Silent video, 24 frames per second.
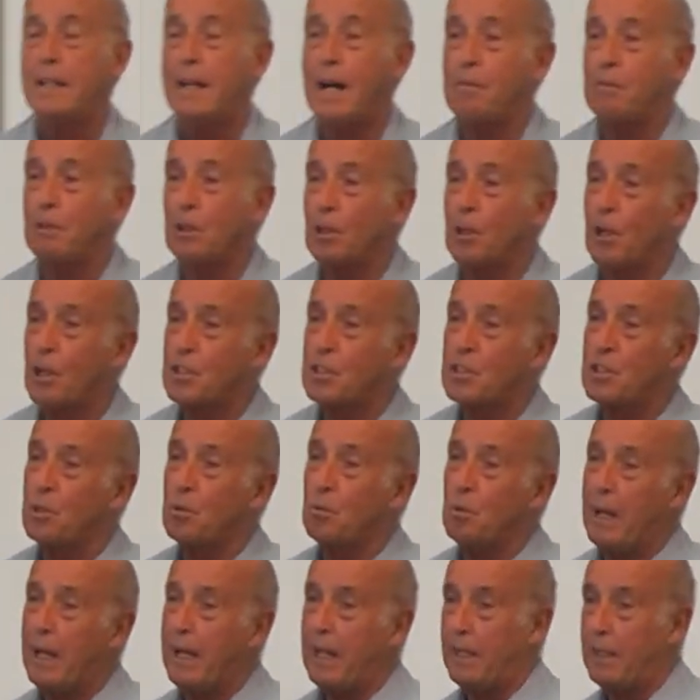Have you lost your
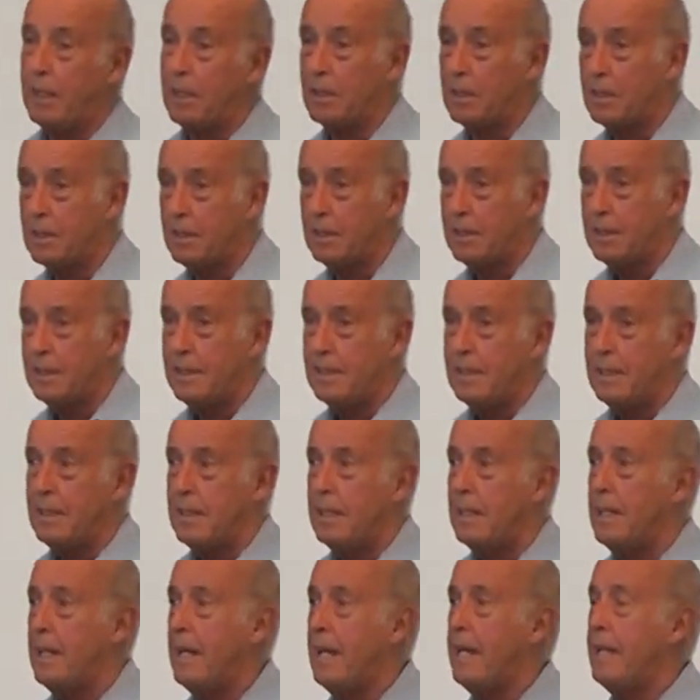way?
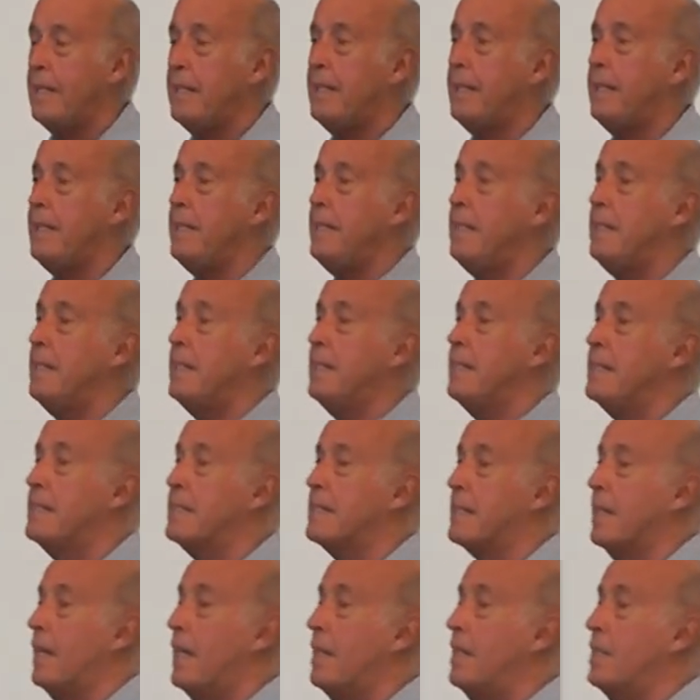And he
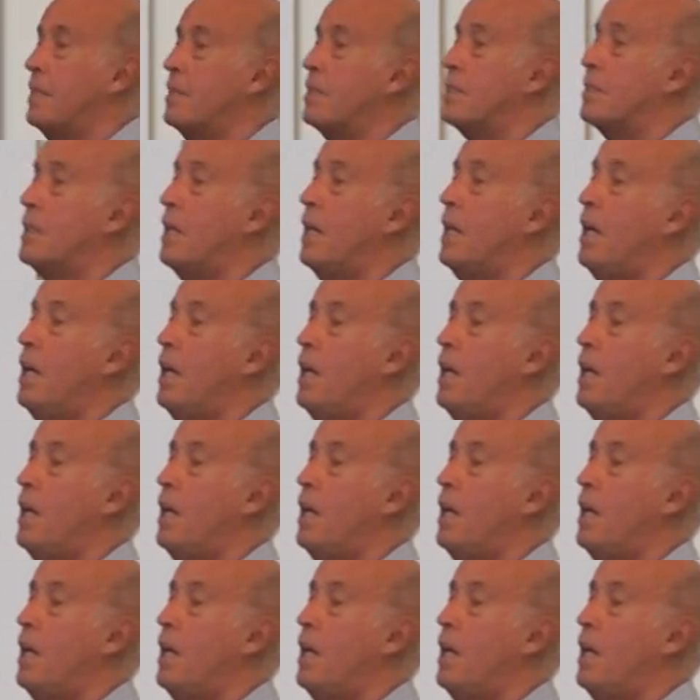says,